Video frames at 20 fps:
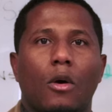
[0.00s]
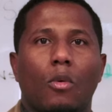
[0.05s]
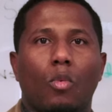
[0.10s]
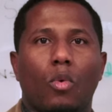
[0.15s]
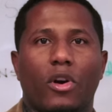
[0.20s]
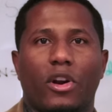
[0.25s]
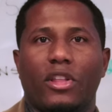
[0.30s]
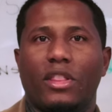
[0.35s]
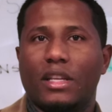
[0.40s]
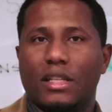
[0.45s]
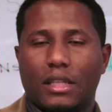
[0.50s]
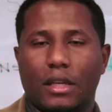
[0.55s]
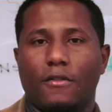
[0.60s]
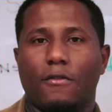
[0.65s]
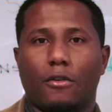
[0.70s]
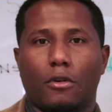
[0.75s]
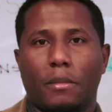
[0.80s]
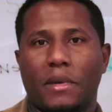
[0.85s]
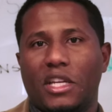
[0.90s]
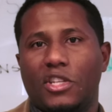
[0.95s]
where this
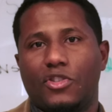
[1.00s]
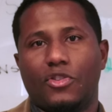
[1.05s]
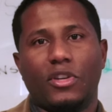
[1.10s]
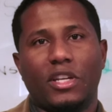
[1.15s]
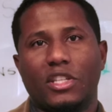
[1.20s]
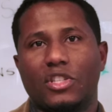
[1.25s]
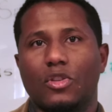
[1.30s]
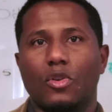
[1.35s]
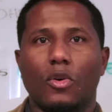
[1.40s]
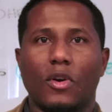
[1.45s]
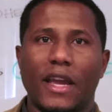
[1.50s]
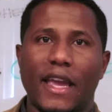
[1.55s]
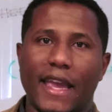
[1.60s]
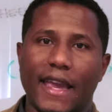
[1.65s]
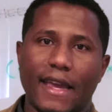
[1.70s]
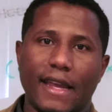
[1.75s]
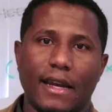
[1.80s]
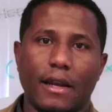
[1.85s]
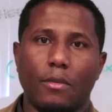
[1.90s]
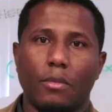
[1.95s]
information is
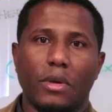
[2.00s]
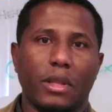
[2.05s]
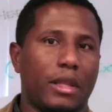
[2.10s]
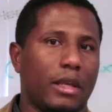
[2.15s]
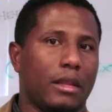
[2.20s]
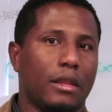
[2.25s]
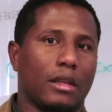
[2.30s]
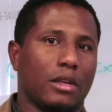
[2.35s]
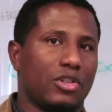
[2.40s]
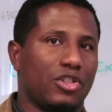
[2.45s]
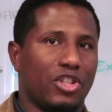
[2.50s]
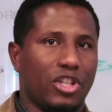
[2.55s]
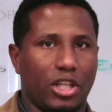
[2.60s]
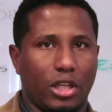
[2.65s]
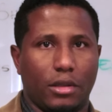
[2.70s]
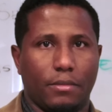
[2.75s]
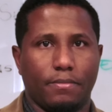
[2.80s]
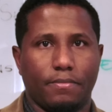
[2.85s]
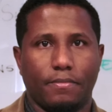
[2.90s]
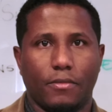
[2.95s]
located within the
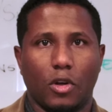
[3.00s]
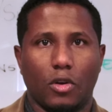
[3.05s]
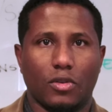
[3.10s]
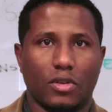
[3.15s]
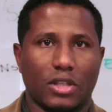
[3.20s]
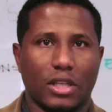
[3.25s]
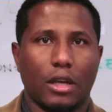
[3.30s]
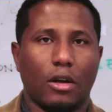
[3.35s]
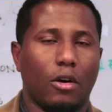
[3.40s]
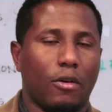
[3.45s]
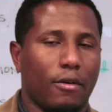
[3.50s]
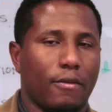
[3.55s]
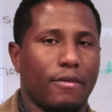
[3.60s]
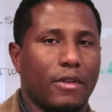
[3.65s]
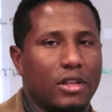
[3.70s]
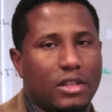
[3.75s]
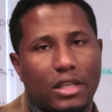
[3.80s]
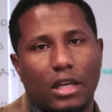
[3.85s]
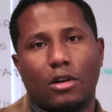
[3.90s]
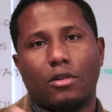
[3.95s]
sheet of
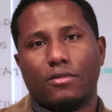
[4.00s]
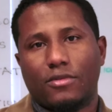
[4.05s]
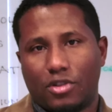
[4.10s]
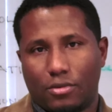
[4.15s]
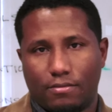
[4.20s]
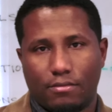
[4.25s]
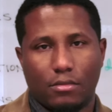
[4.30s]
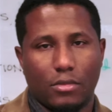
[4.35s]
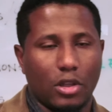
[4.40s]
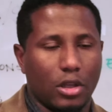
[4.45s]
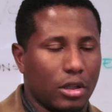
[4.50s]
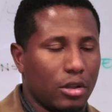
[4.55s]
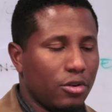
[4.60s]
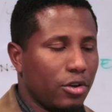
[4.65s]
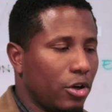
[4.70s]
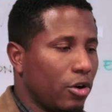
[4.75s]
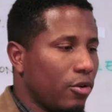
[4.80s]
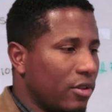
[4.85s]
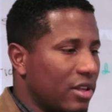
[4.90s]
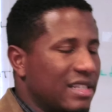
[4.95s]
the set of
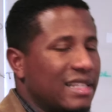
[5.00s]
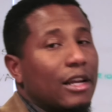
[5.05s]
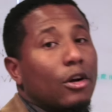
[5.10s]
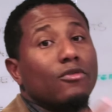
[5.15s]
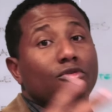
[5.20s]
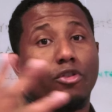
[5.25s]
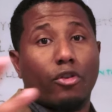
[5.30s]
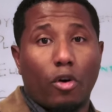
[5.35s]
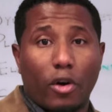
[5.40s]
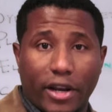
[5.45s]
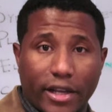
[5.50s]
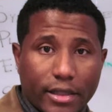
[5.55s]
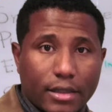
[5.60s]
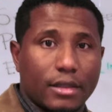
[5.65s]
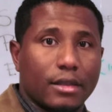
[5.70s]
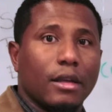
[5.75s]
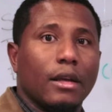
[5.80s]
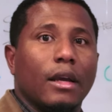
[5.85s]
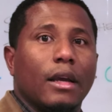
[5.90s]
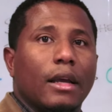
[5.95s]
the set of
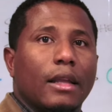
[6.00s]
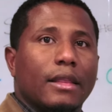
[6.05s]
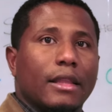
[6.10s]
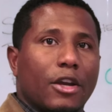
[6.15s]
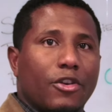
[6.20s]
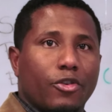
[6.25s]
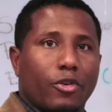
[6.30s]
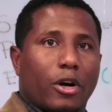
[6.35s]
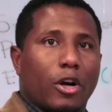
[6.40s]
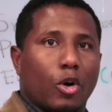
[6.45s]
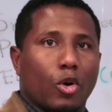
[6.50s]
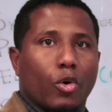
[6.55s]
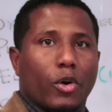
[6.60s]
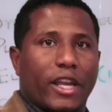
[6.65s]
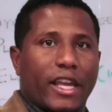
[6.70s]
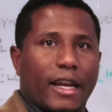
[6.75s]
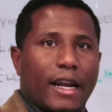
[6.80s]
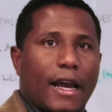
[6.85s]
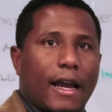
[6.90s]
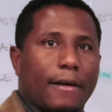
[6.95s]
drawings that you are
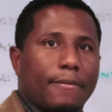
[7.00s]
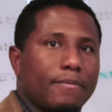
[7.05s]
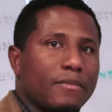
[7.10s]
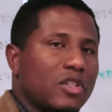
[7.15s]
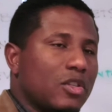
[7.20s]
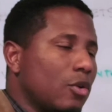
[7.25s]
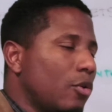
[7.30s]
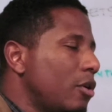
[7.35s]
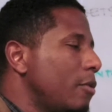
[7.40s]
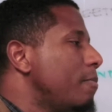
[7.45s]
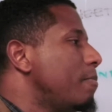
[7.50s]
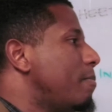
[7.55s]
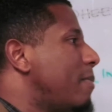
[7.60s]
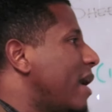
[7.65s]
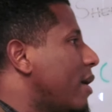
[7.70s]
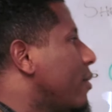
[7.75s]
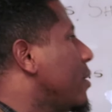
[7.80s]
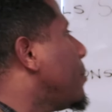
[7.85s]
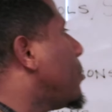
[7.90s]
looking at. So it's very